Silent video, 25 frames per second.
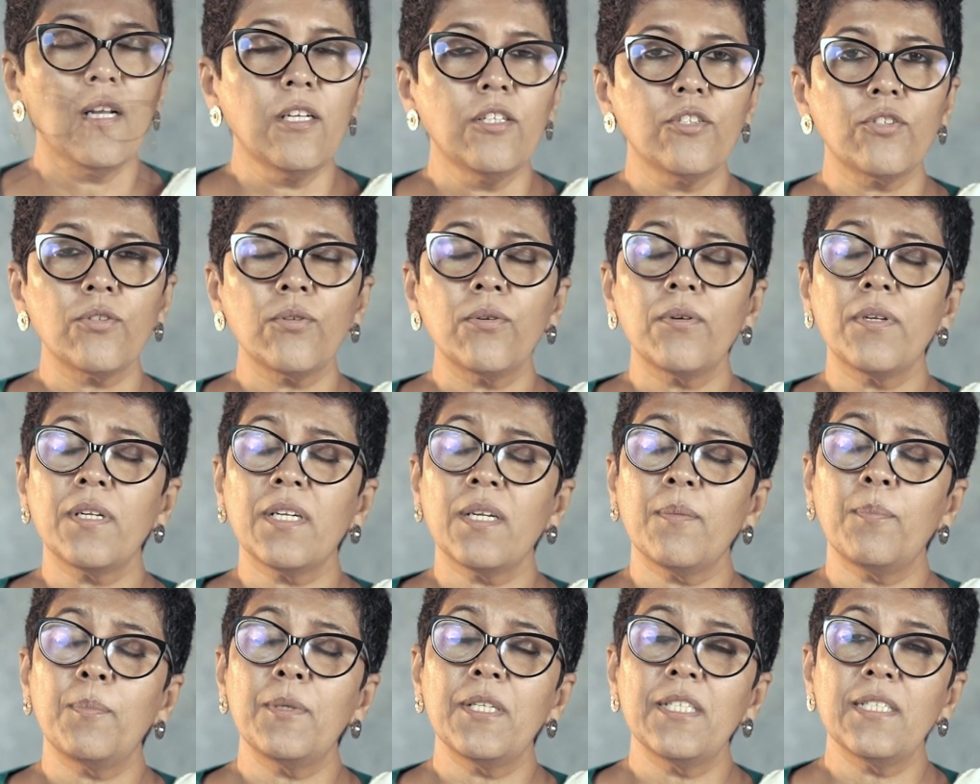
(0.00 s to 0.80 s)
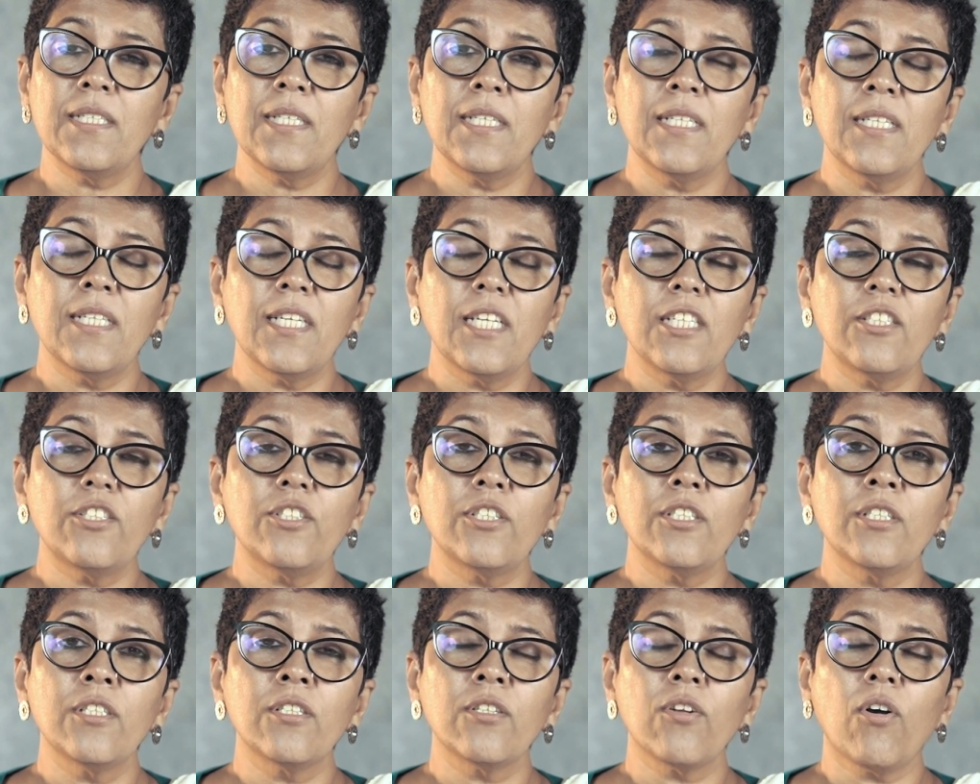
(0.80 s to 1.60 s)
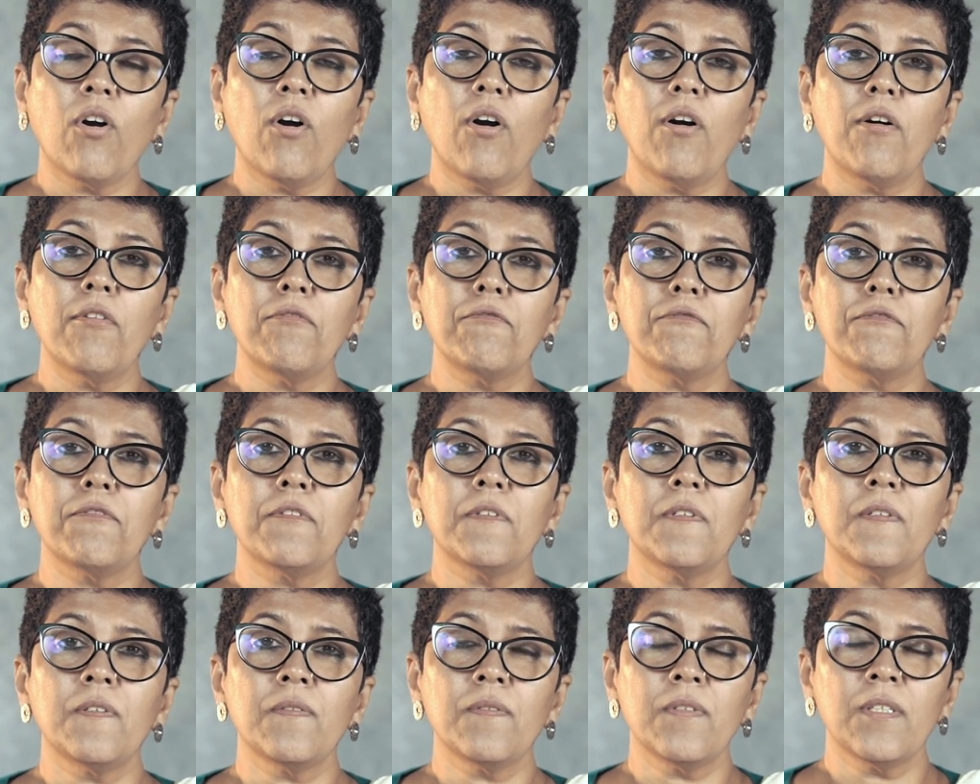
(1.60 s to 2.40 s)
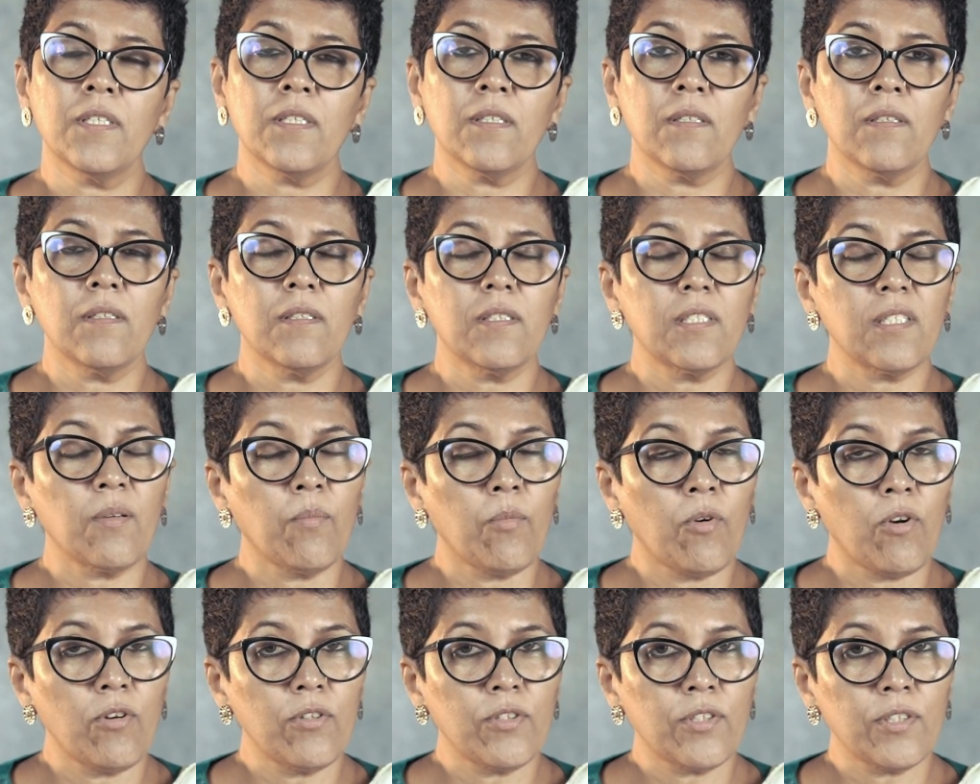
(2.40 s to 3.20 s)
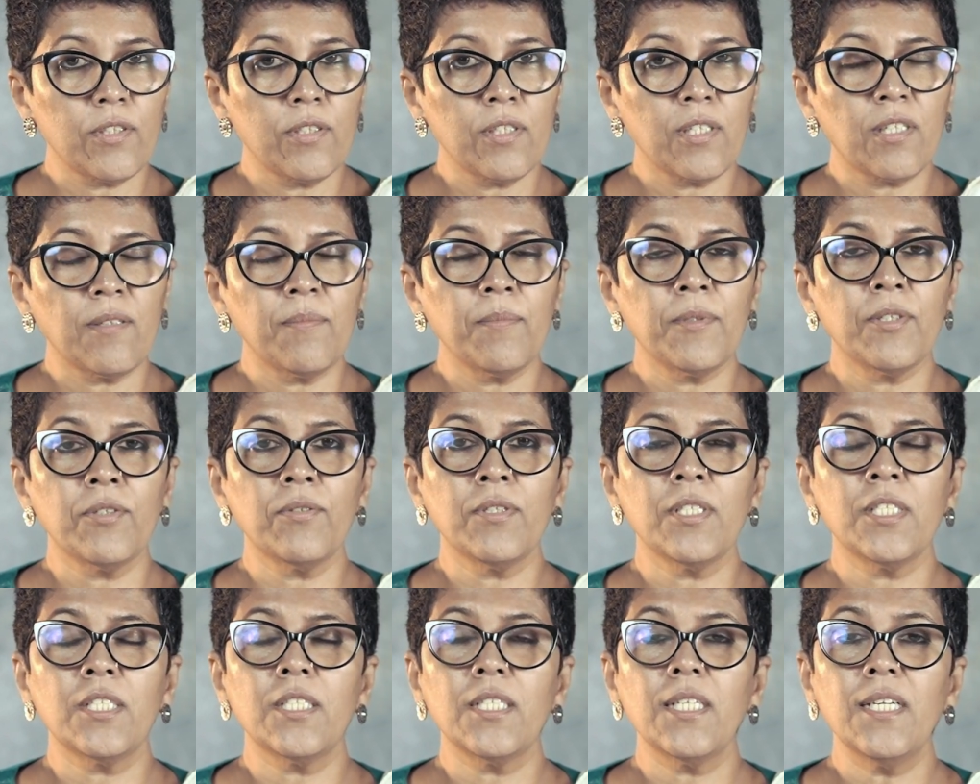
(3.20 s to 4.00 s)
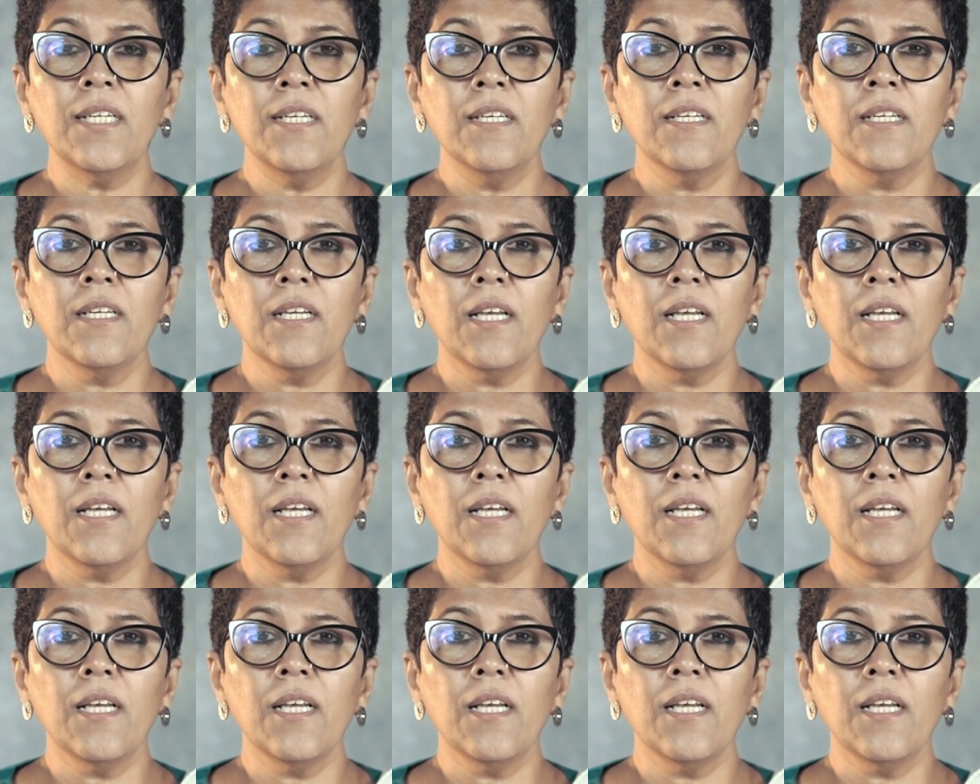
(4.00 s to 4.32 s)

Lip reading: So representation of the subaltern community